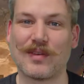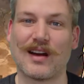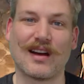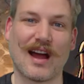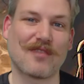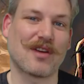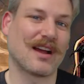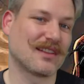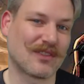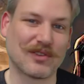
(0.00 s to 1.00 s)
I
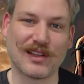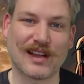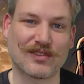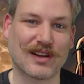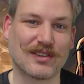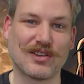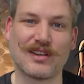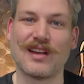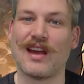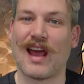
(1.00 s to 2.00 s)
really like Red
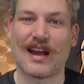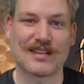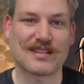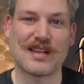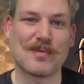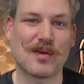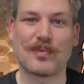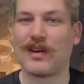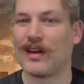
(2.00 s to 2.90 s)
Hood and his team up